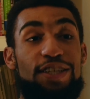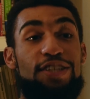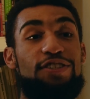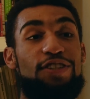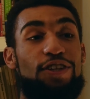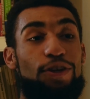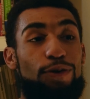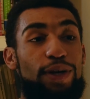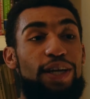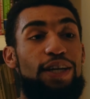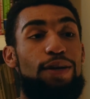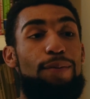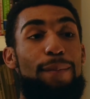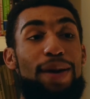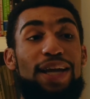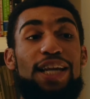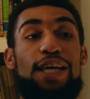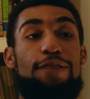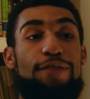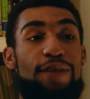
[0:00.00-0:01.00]
secrete
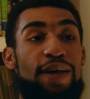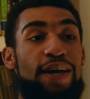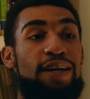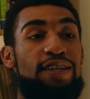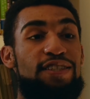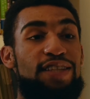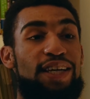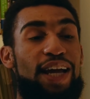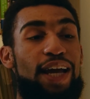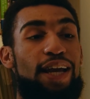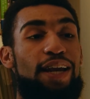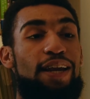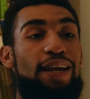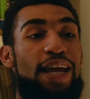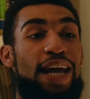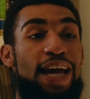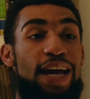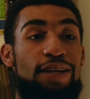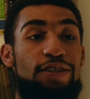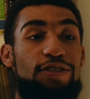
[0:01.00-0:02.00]
many things that can
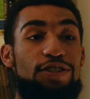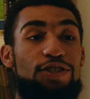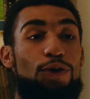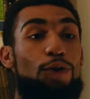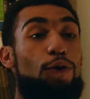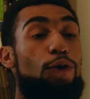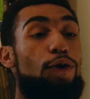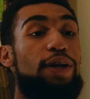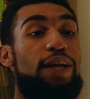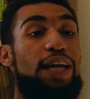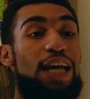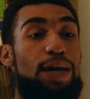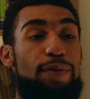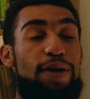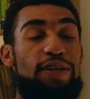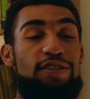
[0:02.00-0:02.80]
enhance or inhibit